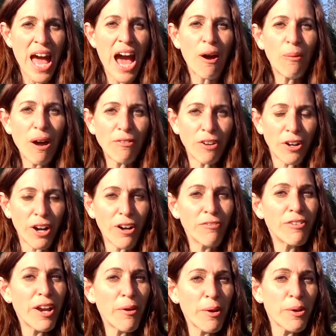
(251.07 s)
However, a
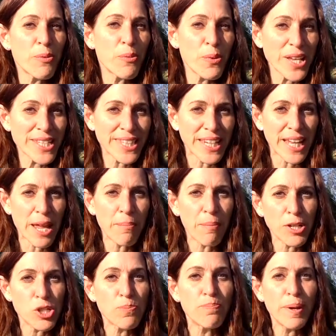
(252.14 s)
very recent and
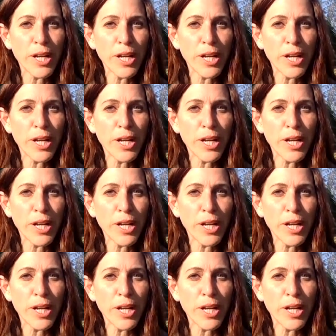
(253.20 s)
much